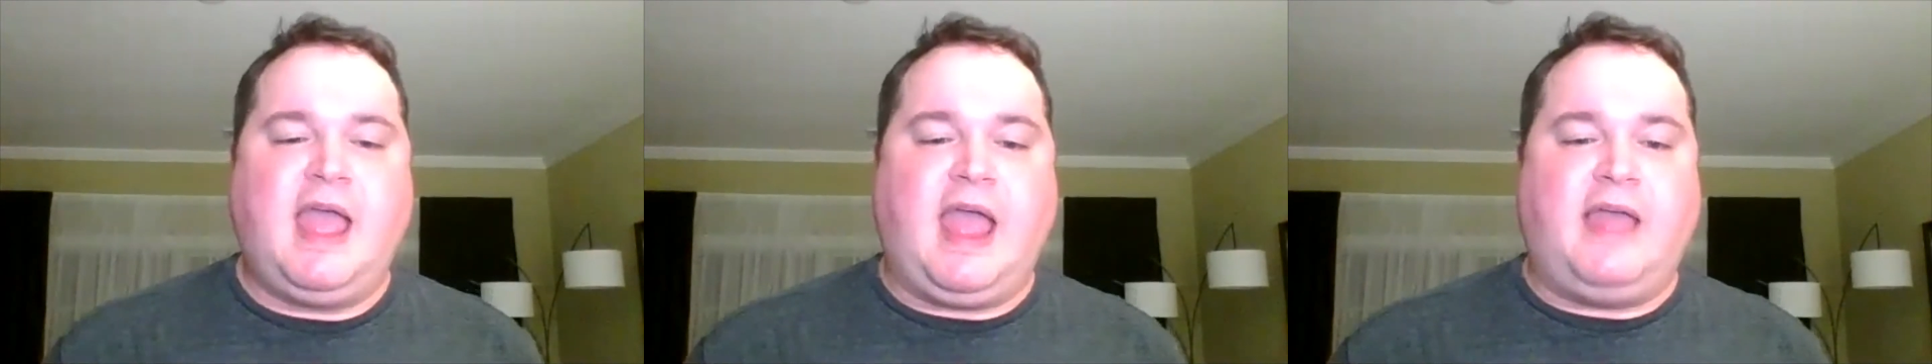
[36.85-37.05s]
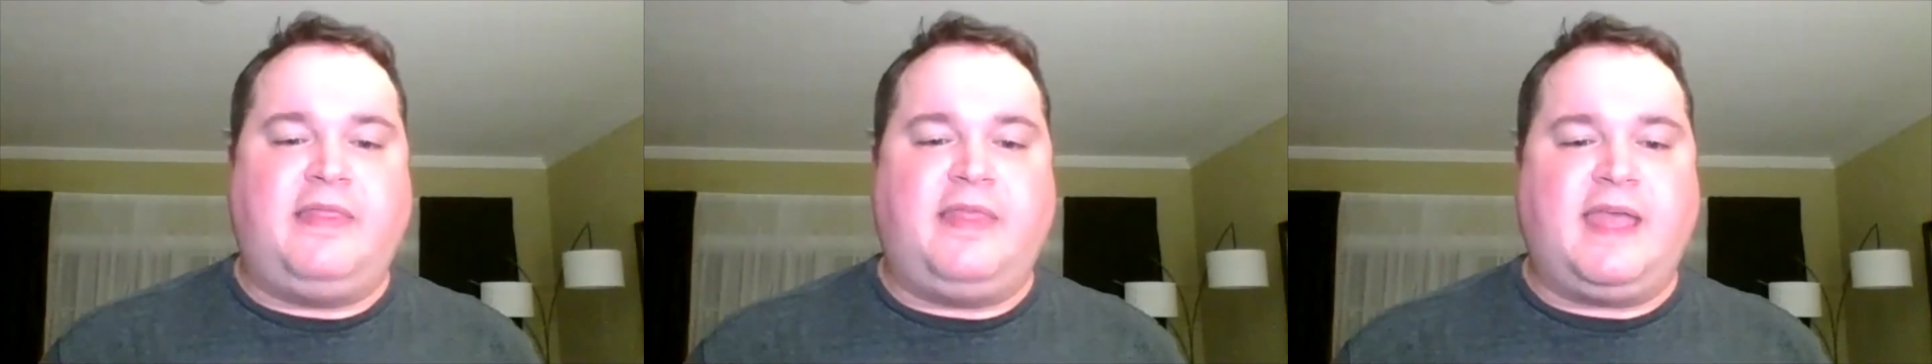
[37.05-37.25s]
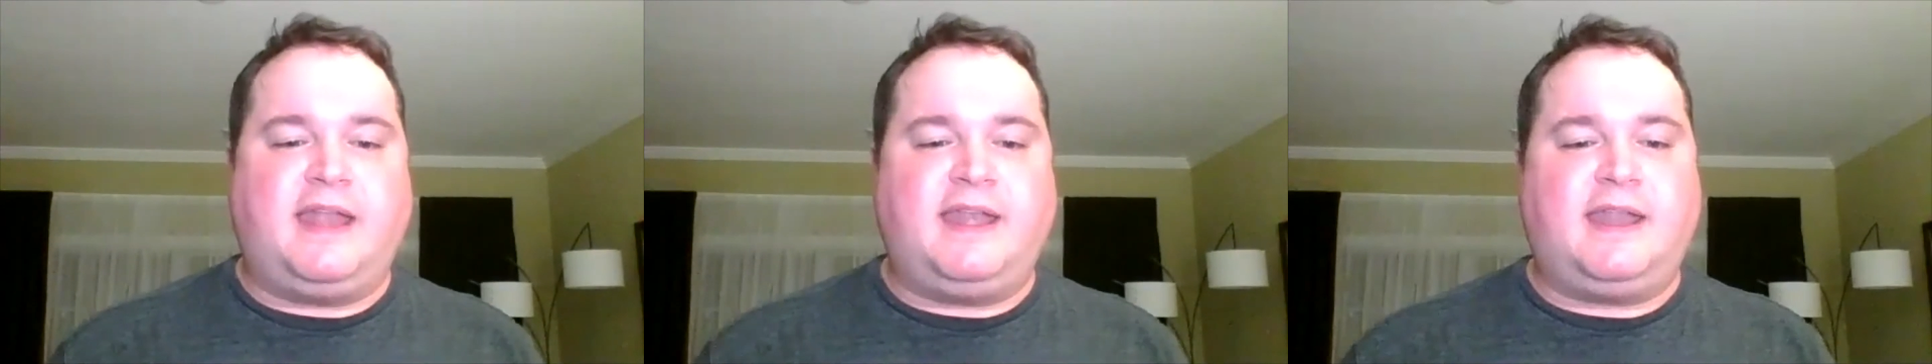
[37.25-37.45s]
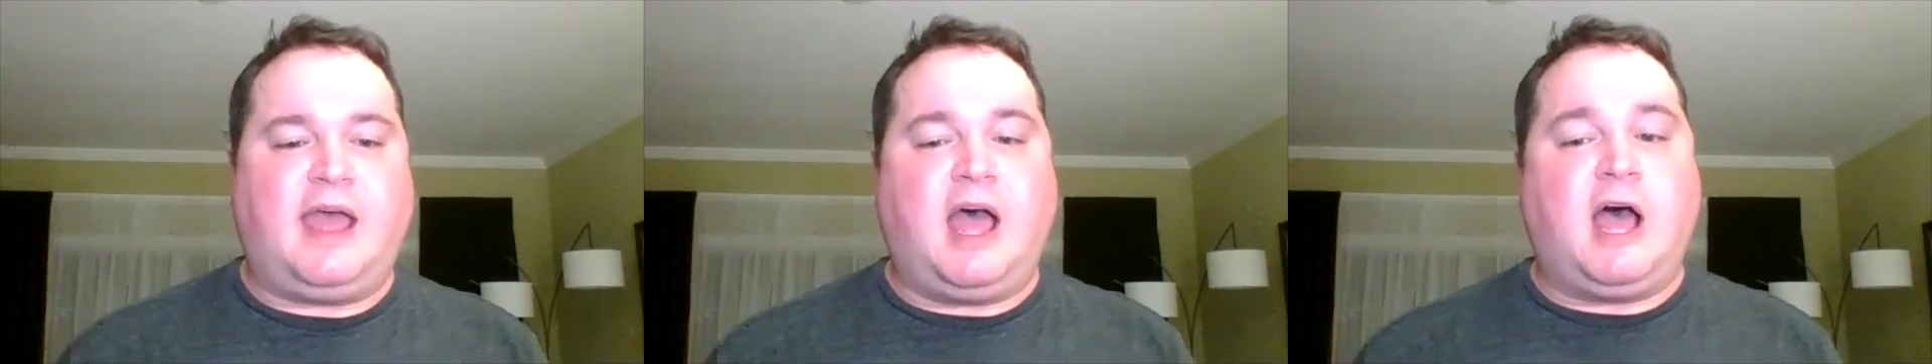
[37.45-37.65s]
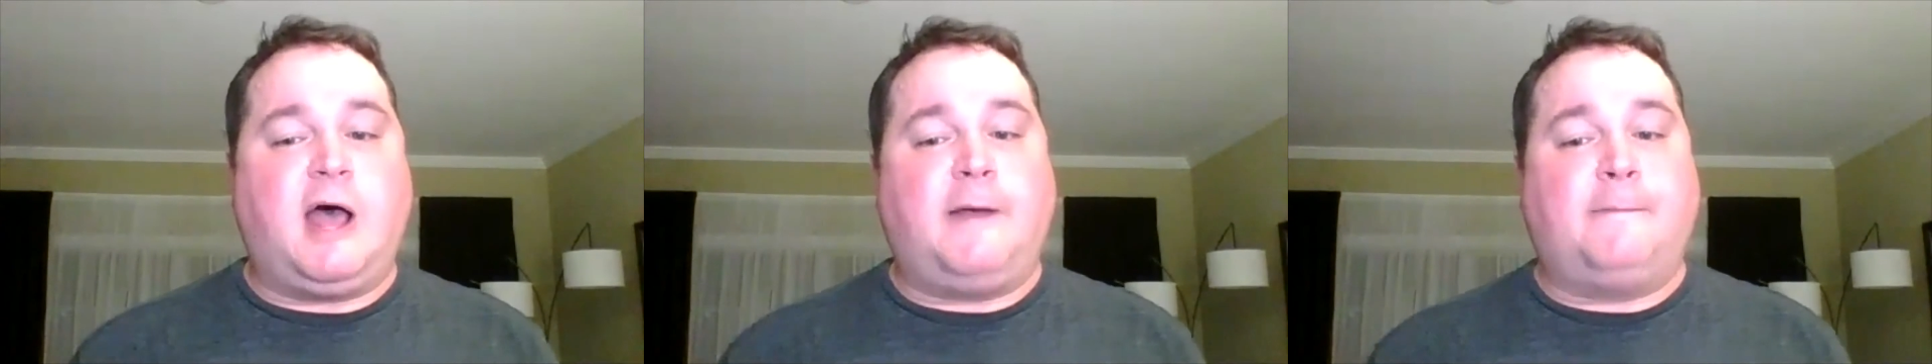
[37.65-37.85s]
And then
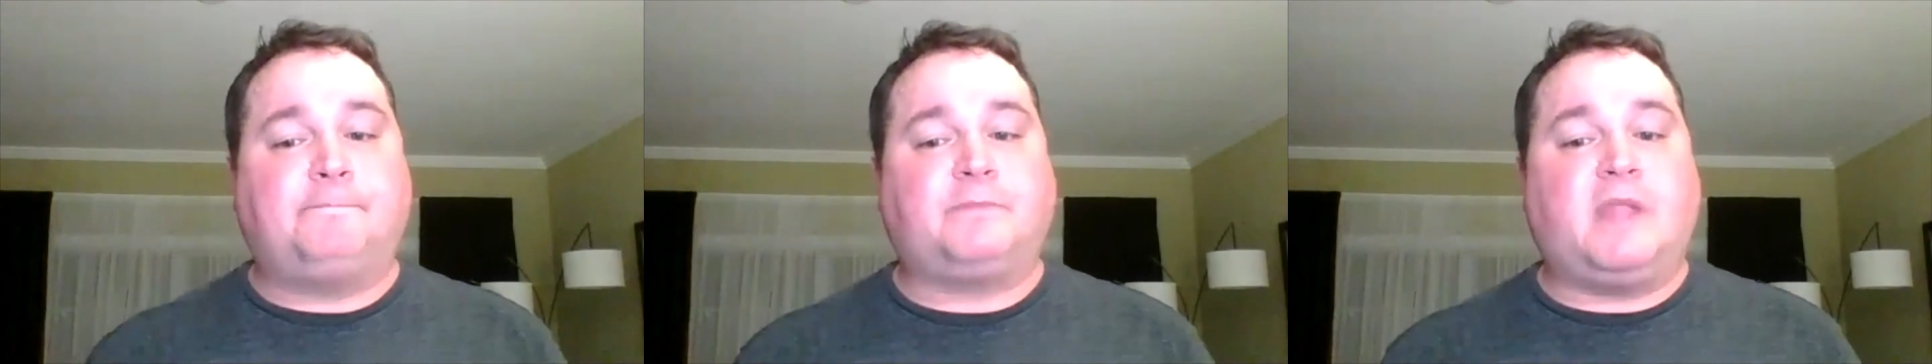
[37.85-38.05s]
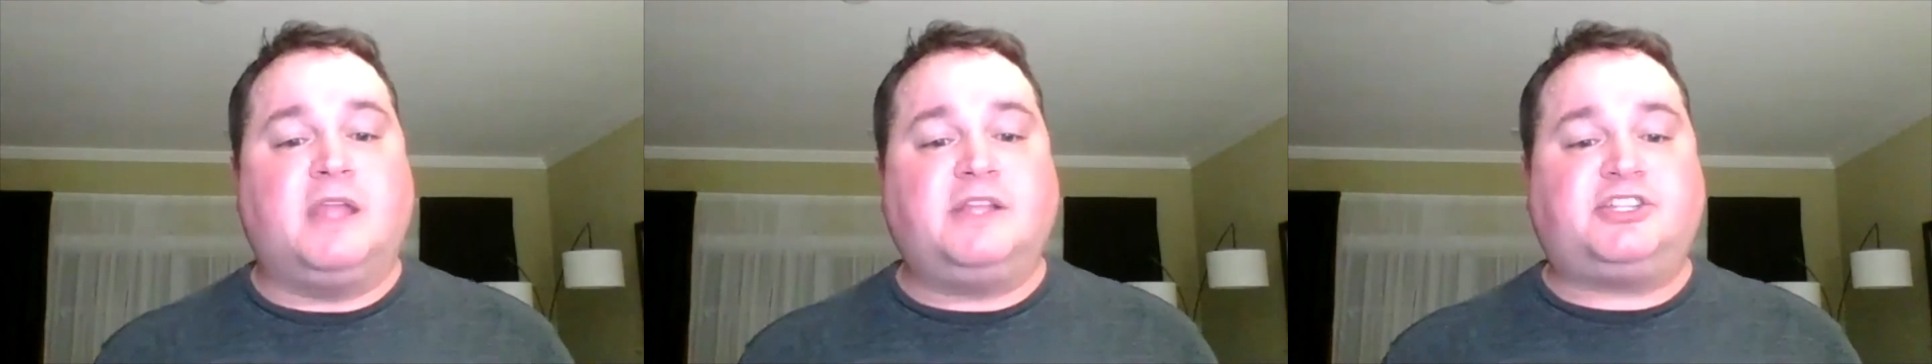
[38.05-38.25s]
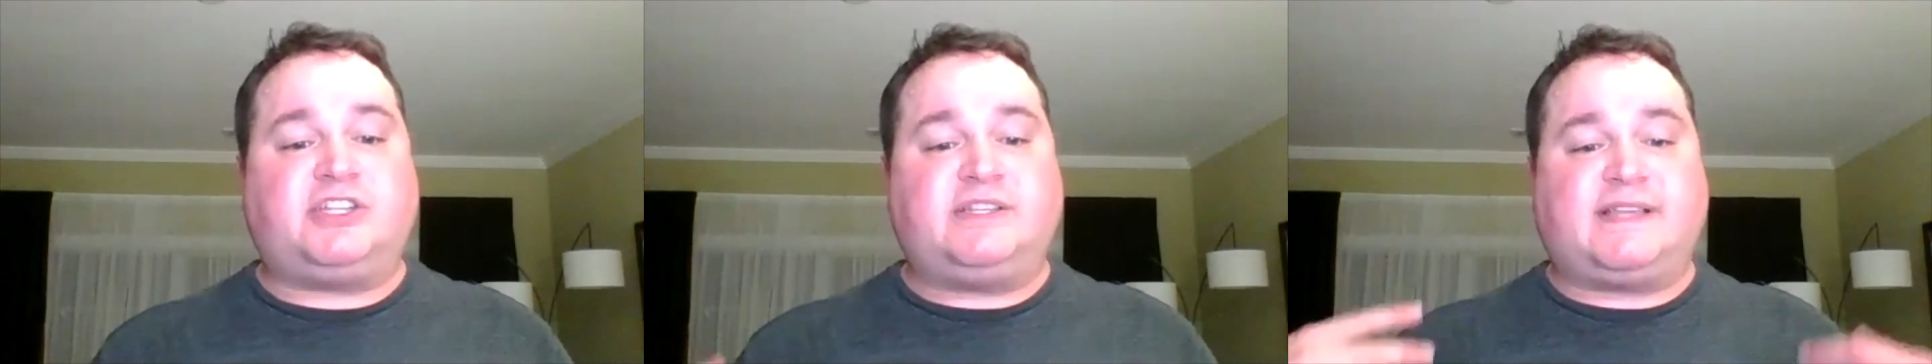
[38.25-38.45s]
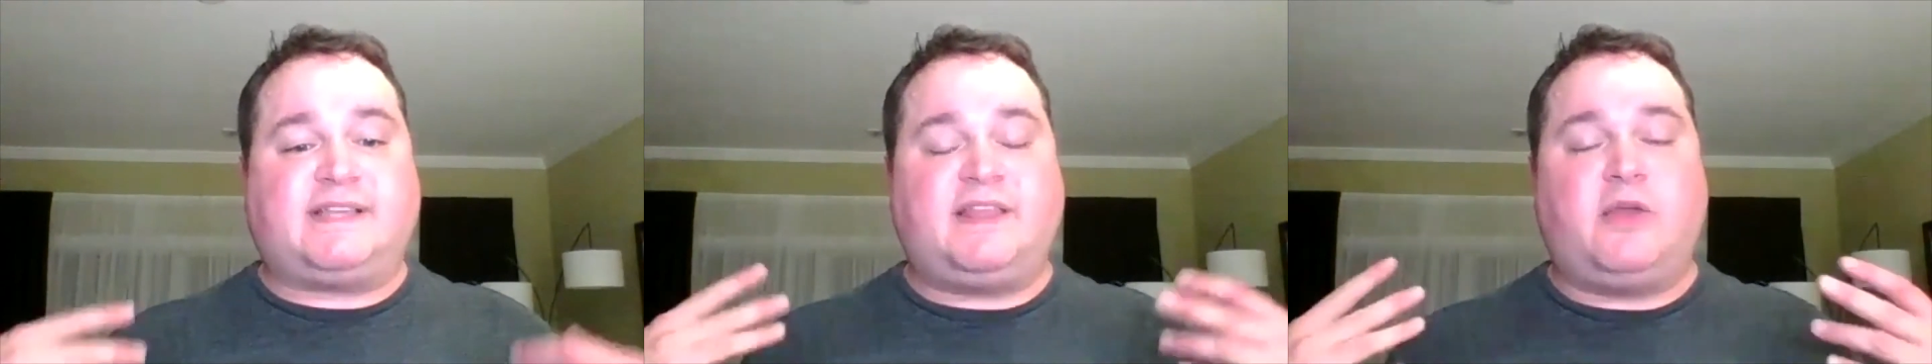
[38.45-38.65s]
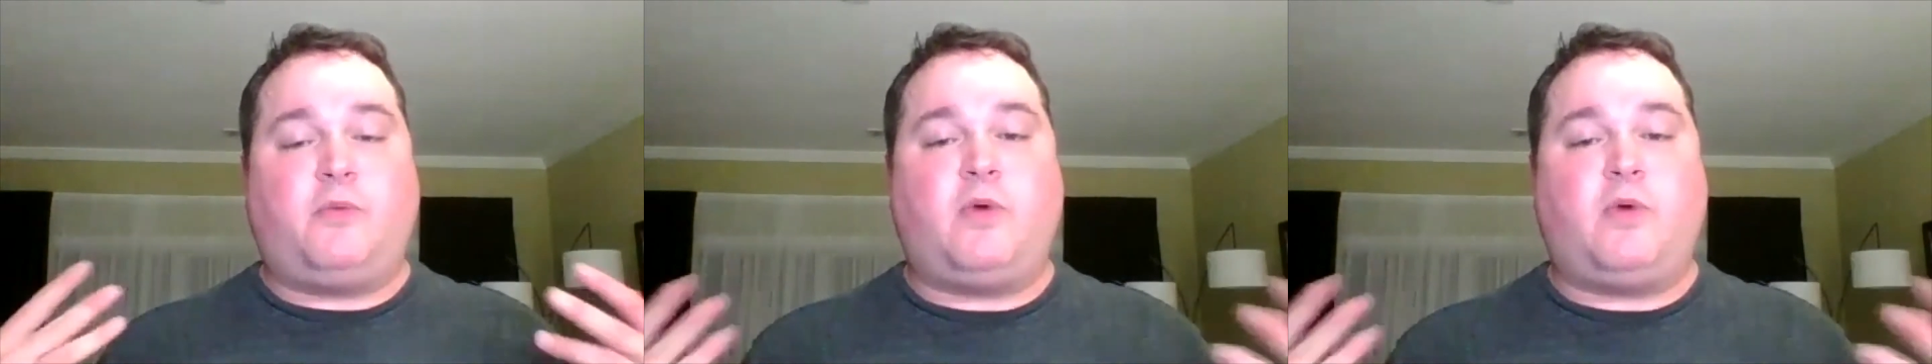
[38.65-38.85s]
she
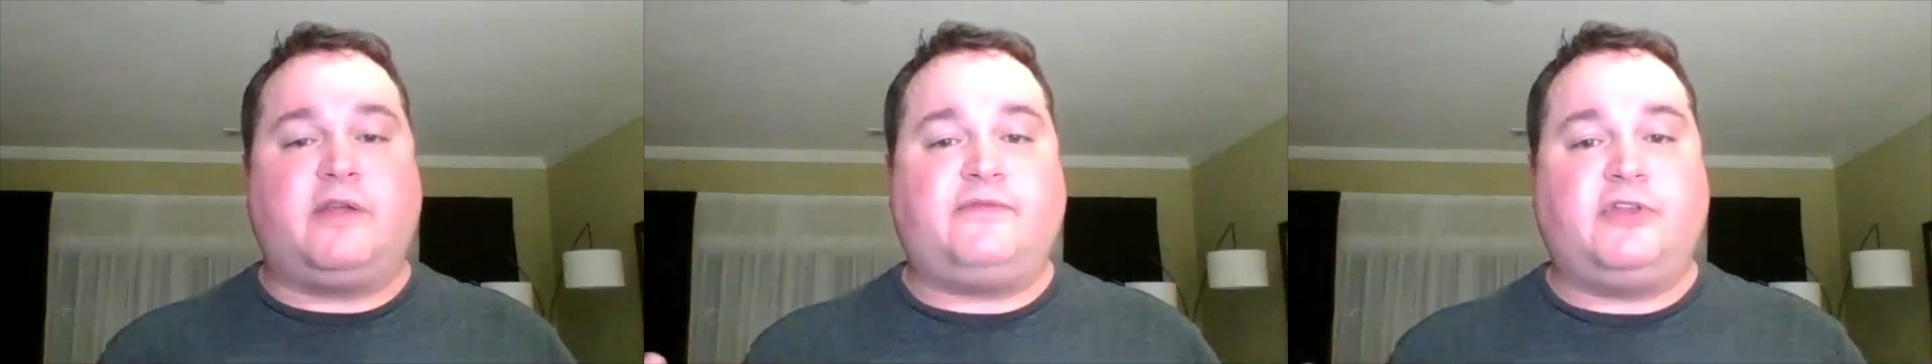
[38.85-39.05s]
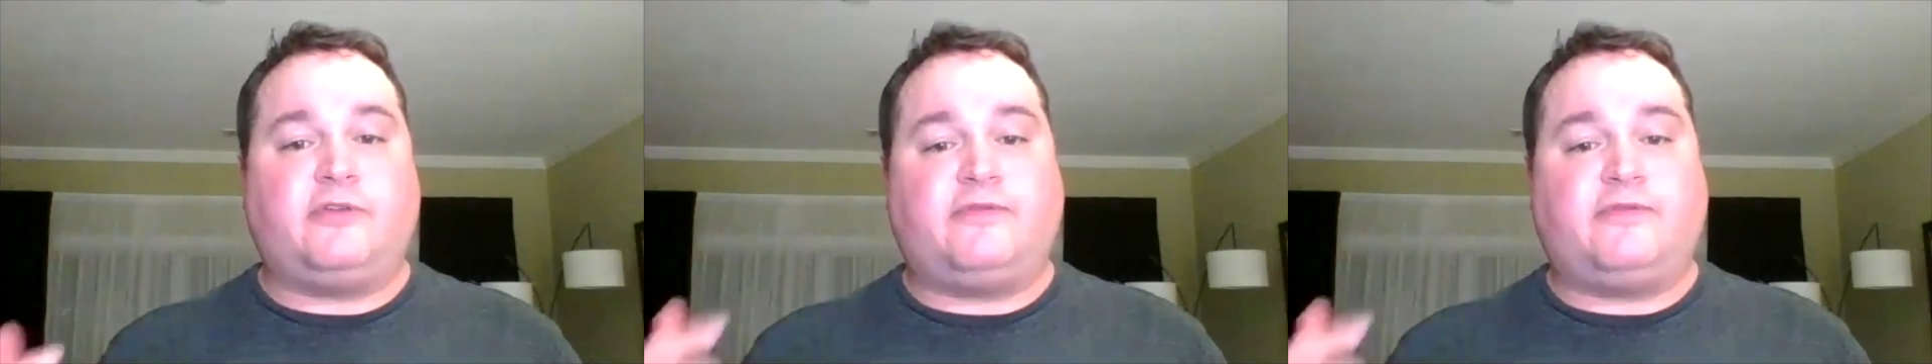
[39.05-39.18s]
said that one of